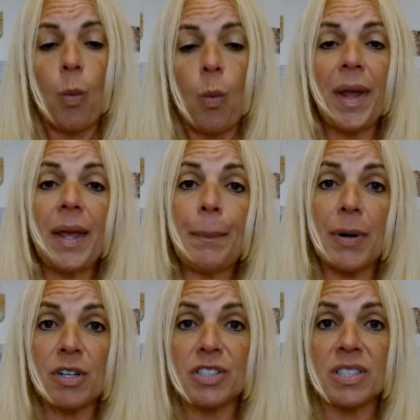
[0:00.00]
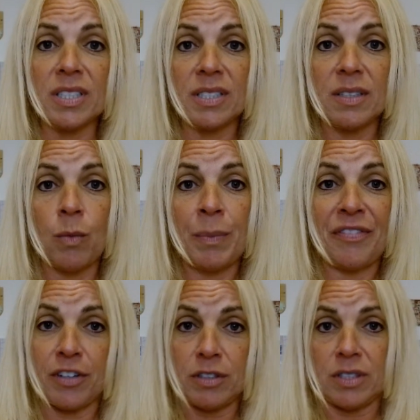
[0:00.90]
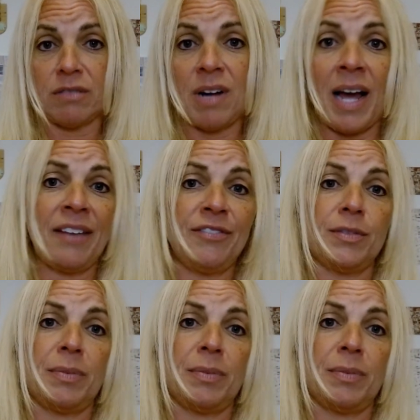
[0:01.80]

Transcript: We purchased when we first arrived,